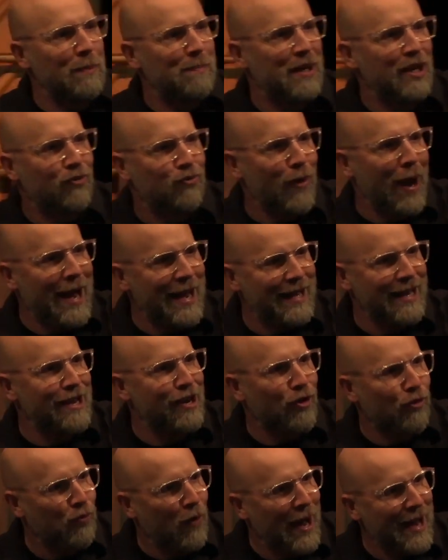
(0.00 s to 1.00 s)
would be right
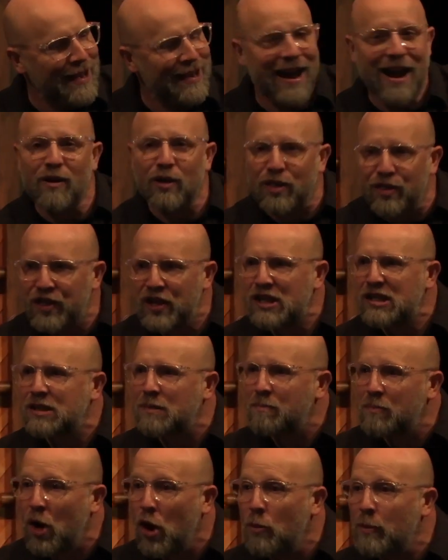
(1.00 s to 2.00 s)
here, right now, in
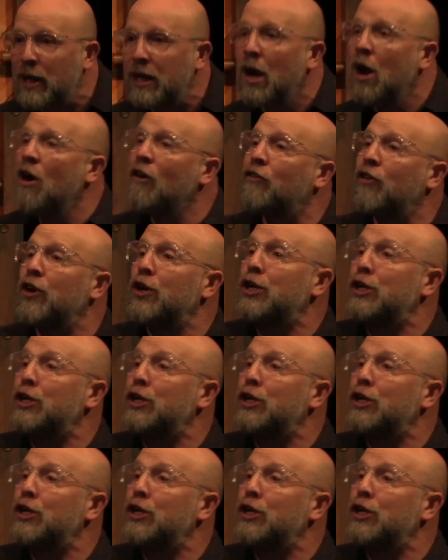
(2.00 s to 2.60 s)
this moment for